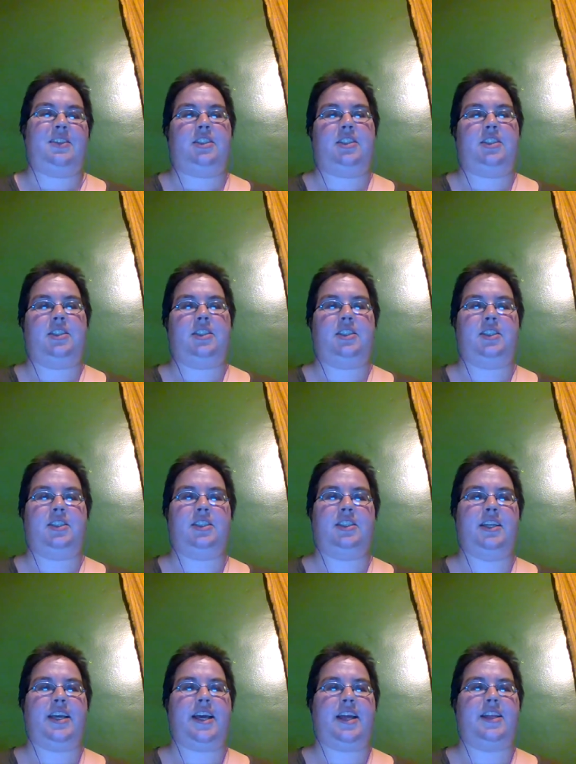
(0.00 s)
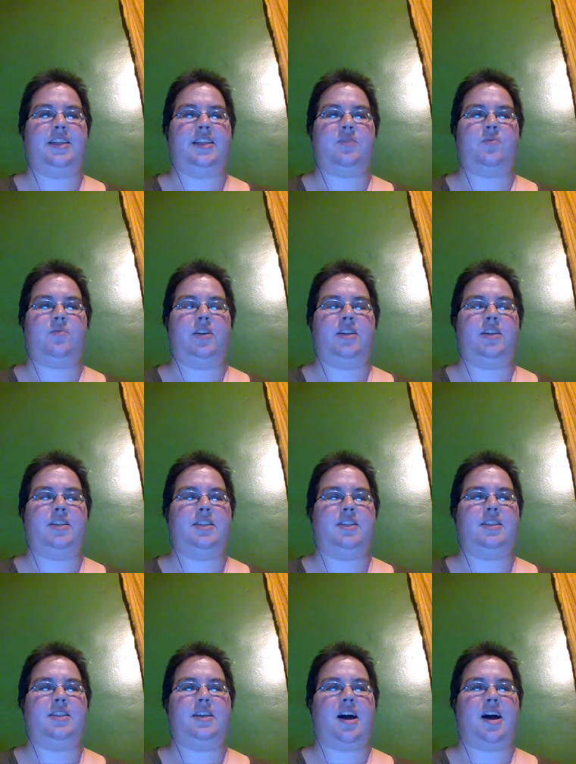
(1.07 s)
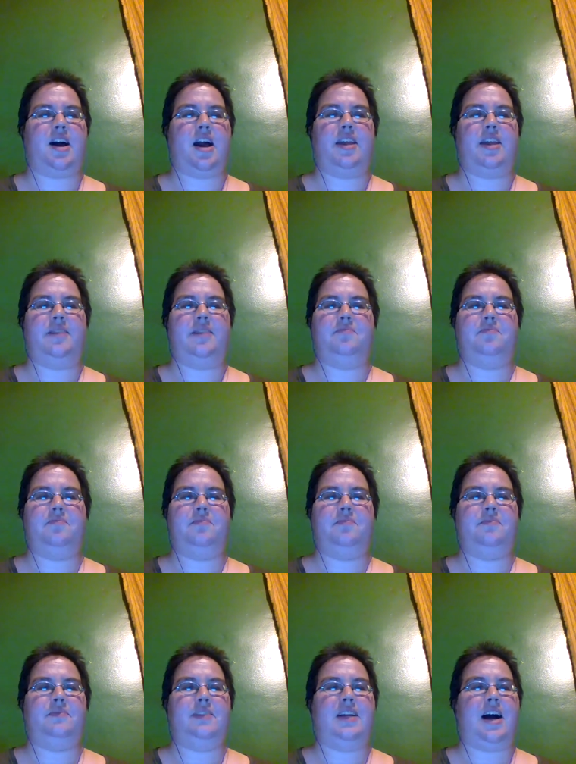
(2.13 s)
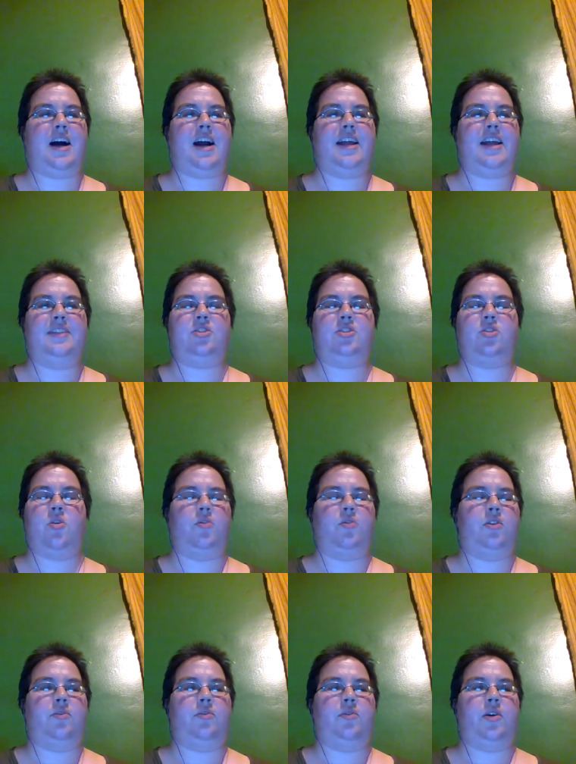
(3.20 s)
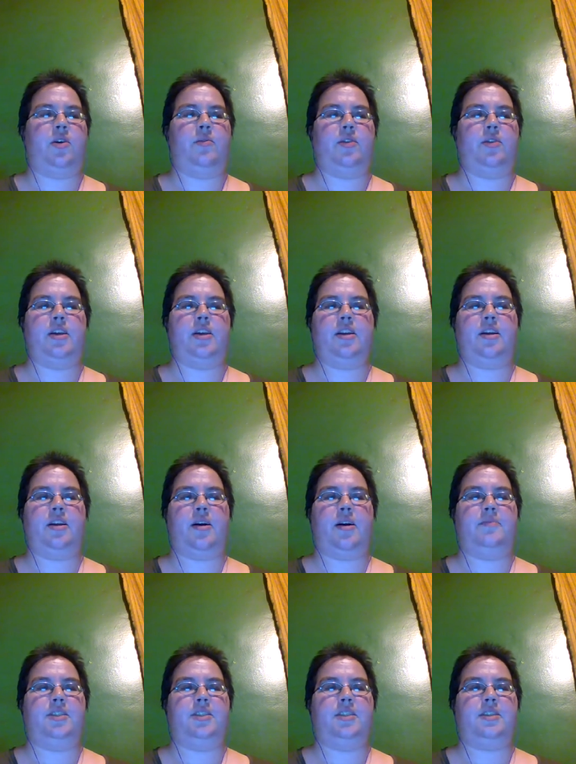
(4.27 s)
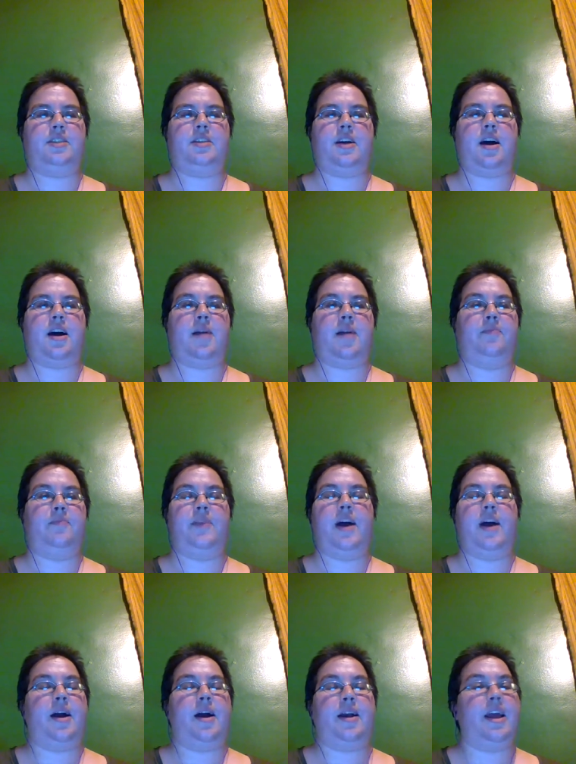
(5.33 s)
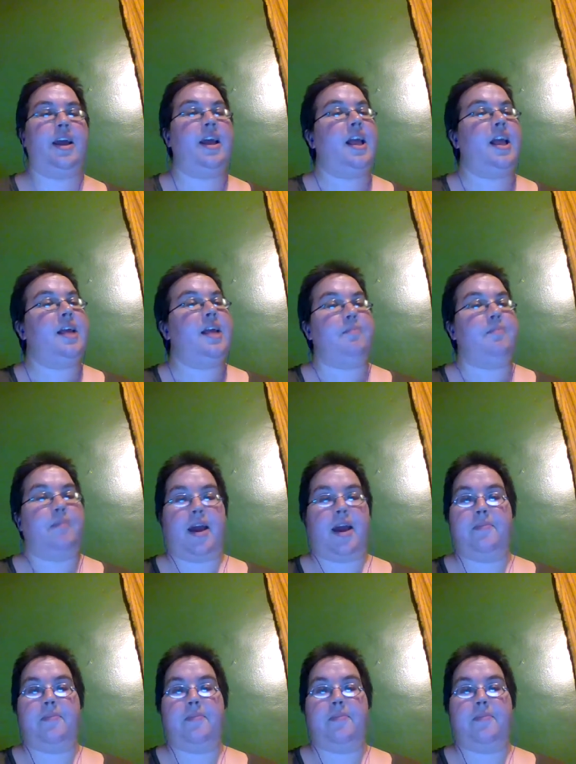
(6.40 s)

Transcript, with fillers: yeah, this one is I I don't agree with it. I'm just I'm I my